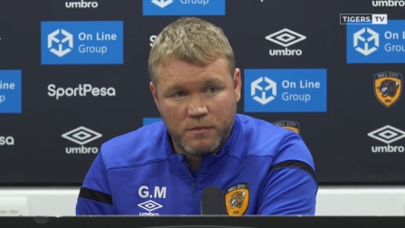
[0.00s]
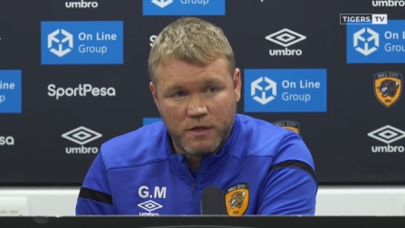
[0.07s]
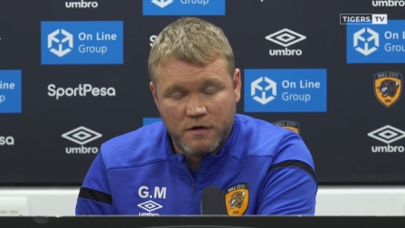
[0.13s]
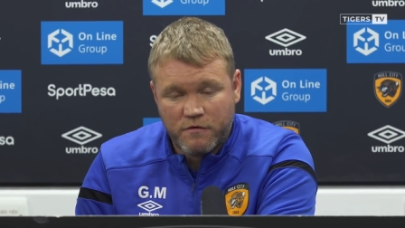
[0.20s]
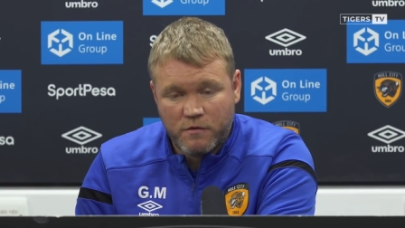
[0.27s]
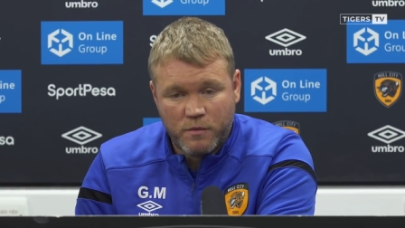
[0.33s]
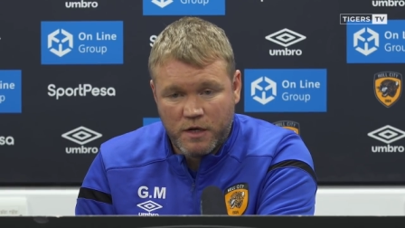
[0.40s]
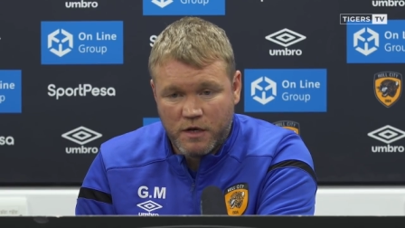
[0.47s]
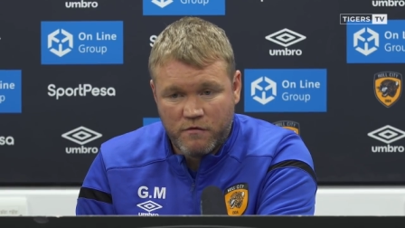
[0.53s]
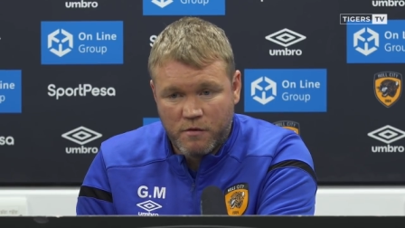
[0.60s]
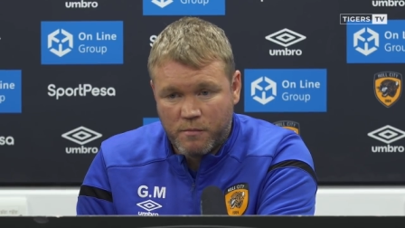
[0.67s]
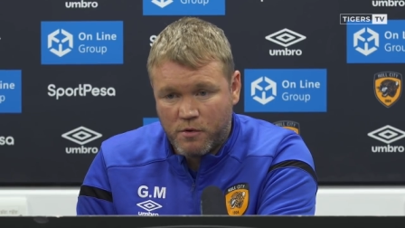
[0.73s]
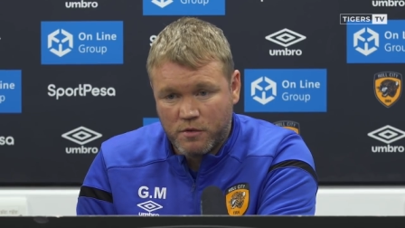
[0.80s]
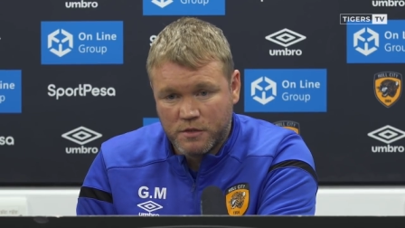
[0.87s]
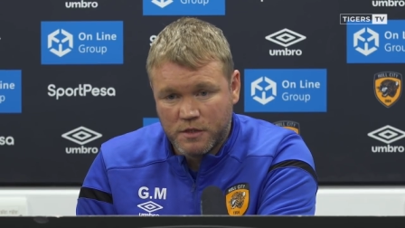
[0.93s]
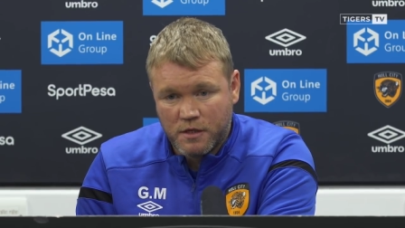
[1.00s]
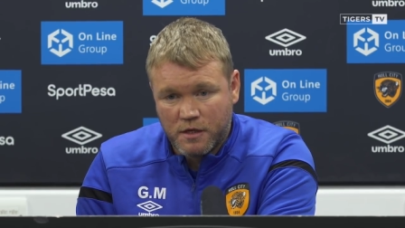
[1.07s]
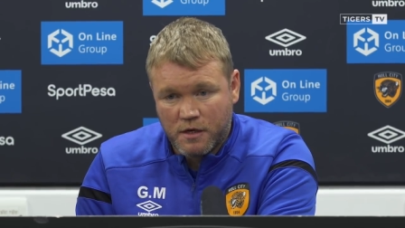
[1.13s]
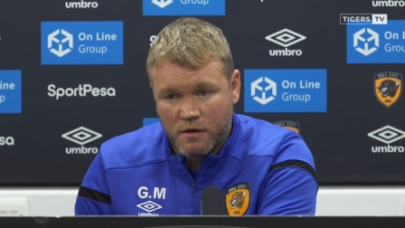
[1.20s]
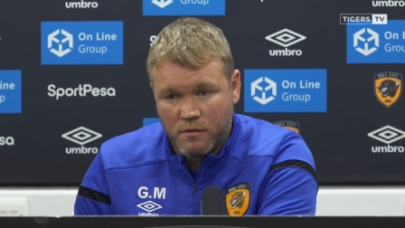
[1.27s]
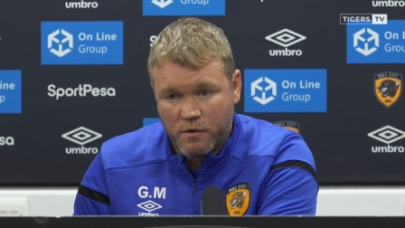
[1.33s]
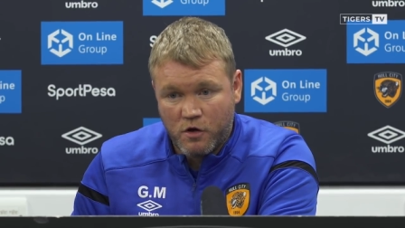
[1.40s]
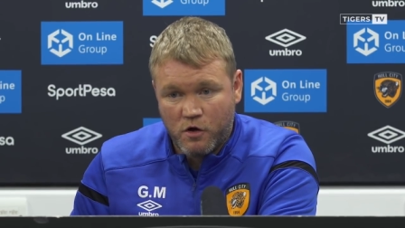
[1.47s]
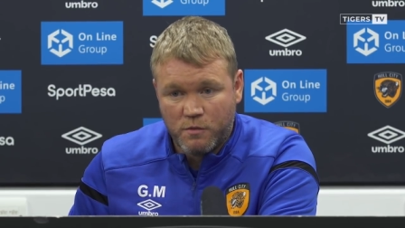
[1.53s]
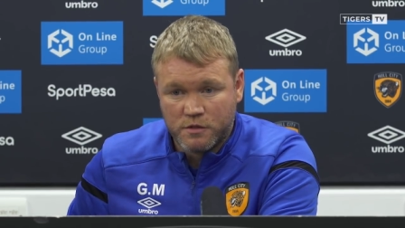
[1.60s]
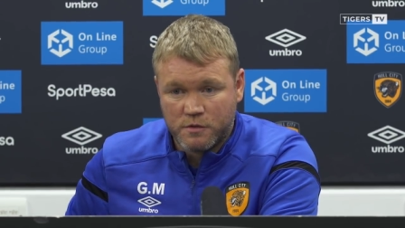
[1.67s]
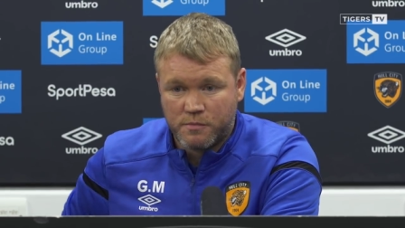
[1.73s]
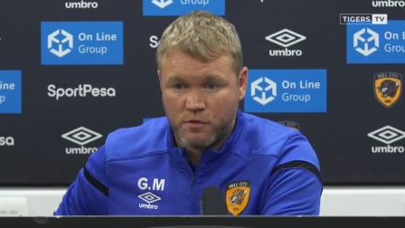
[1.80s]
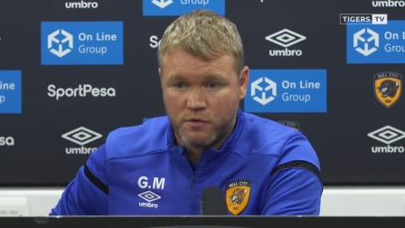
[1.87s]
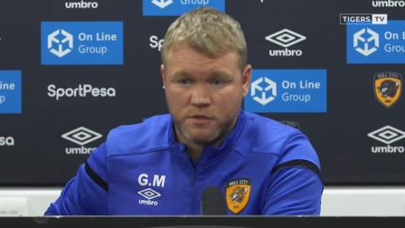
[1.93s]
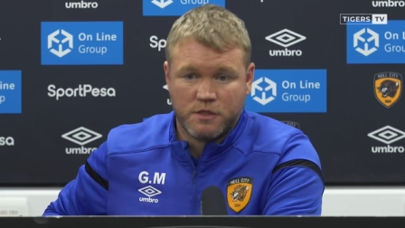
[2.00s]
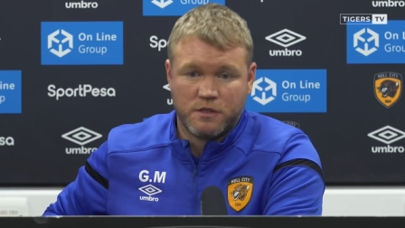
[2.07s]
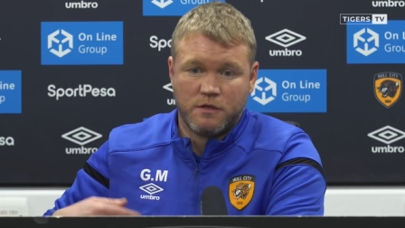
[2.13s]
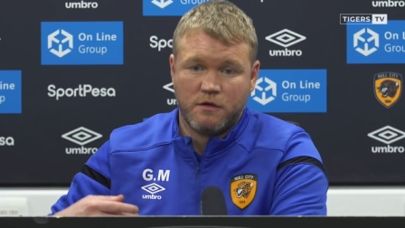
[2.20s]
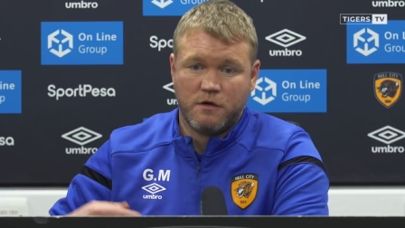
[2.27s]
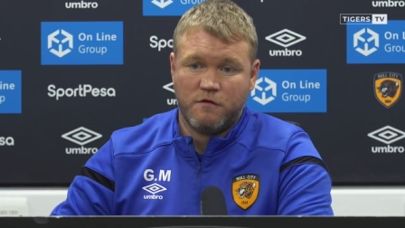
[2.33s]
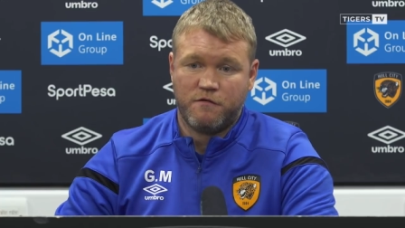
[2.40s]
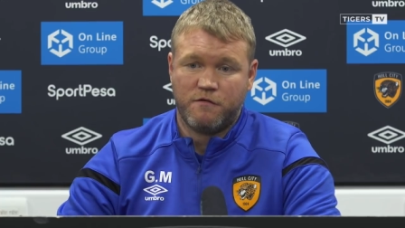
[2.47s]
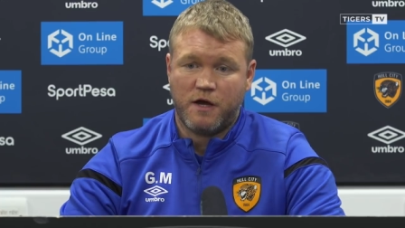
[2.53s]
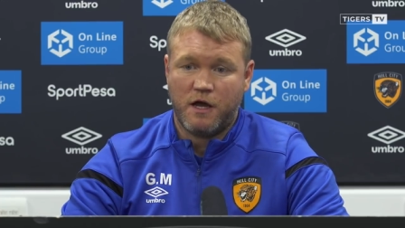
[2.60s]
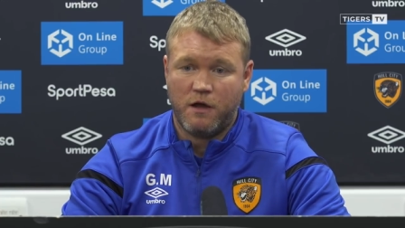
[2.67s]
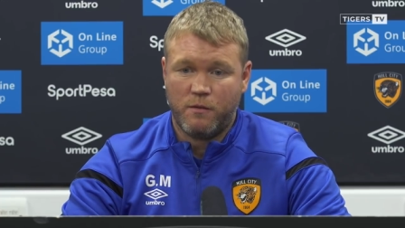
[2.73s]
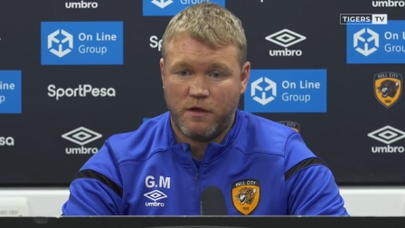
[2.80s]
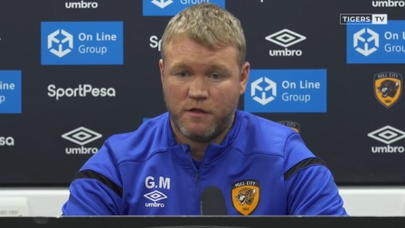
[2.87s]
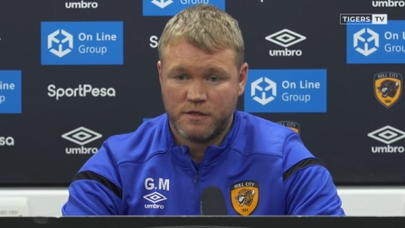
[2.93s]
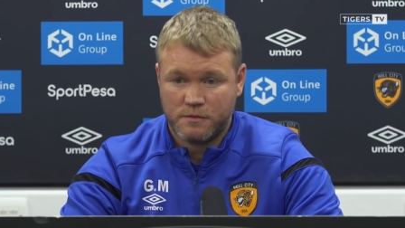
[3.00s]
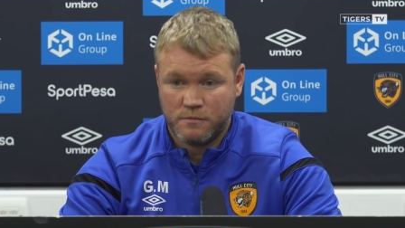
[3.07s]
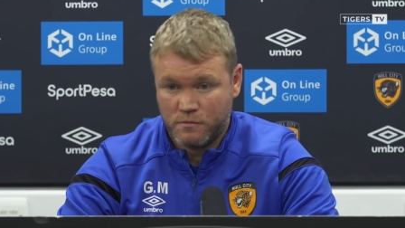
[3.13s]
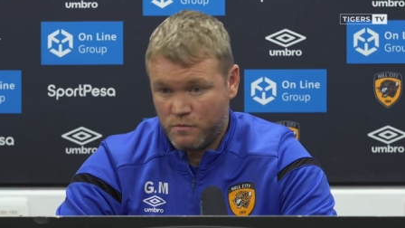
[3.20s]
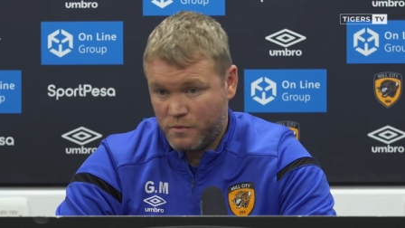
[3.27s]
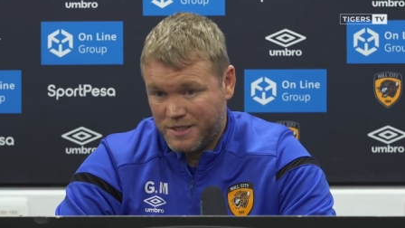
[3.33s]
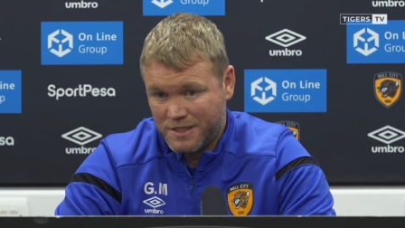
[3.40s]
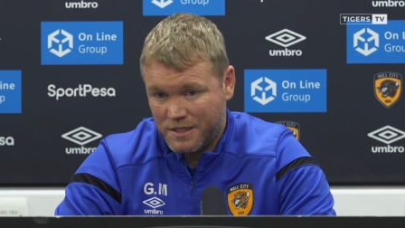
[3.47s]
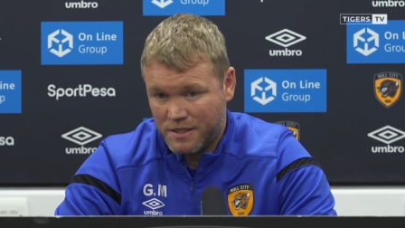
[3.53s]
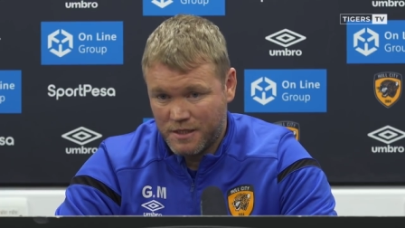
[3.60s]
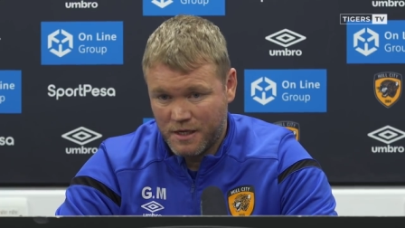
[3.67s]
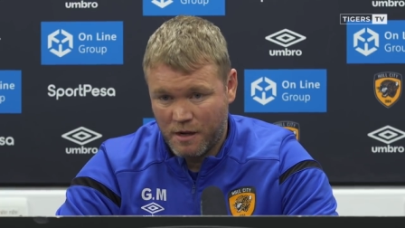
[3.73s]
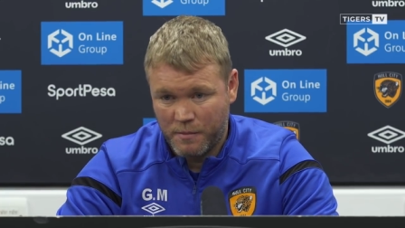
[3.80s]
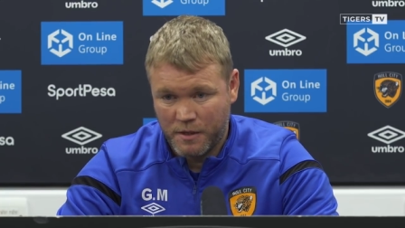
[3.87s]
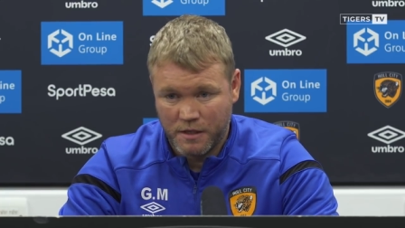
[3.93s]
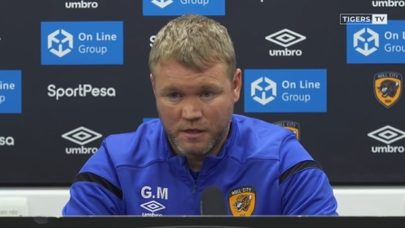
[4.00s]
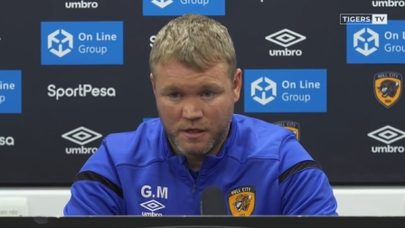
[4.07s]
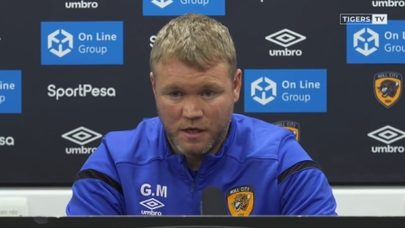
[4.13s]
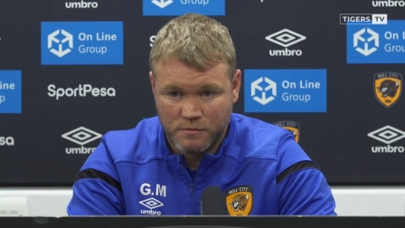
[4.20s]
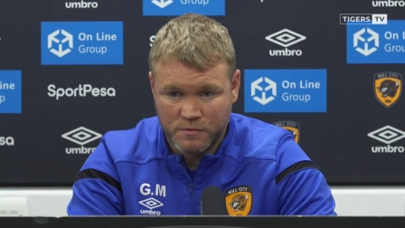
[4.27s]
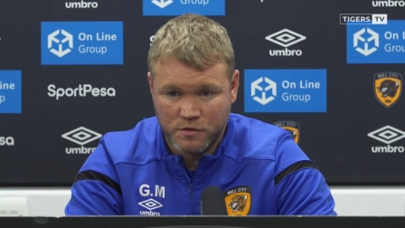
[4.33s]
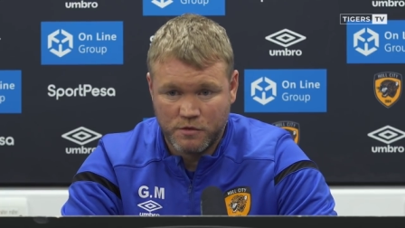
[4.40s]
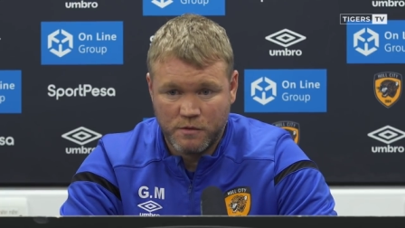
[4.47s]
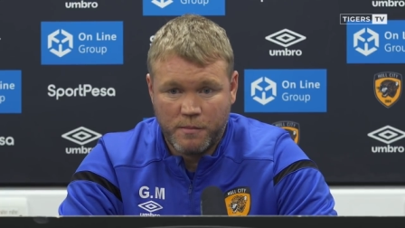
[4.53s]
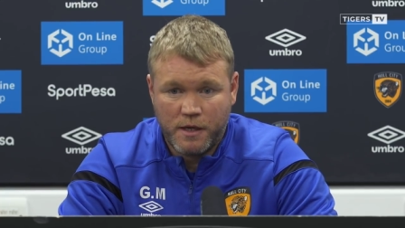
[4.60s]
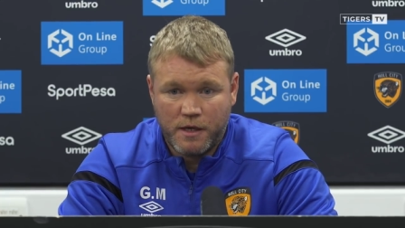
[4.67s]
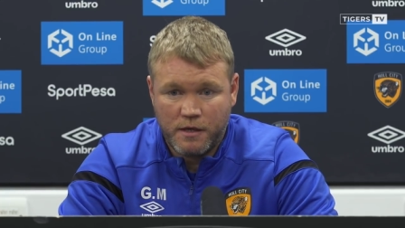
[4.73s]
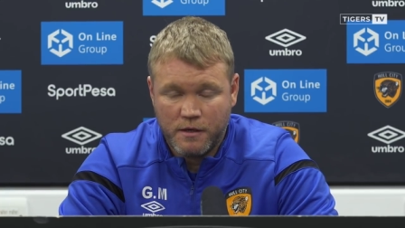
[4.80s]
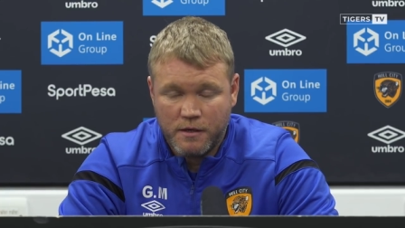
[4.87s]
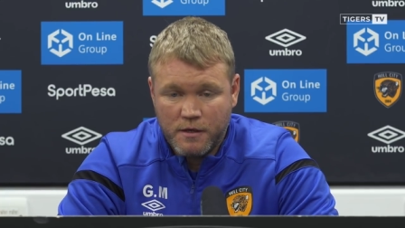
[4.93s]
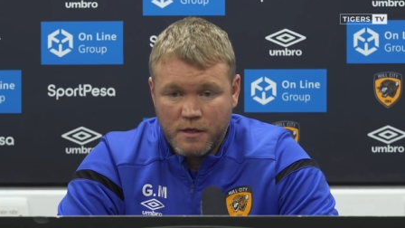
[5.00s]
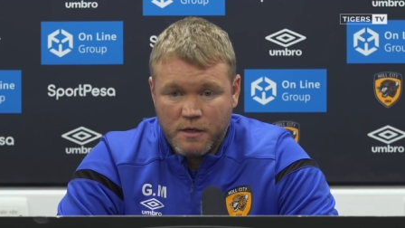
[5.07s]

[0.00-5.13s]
We never approach it like that. We always approach it of how we see the dynamic of the game's going to be,